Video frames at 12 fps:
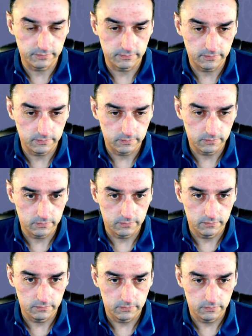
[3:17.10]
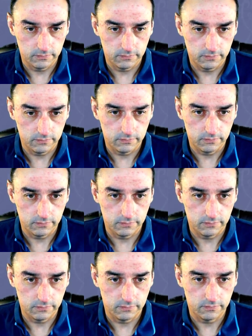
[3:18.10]

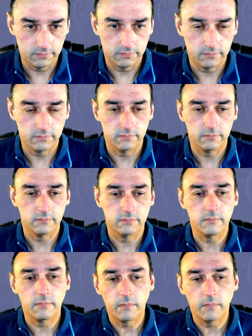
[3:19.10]
Nobody speaks.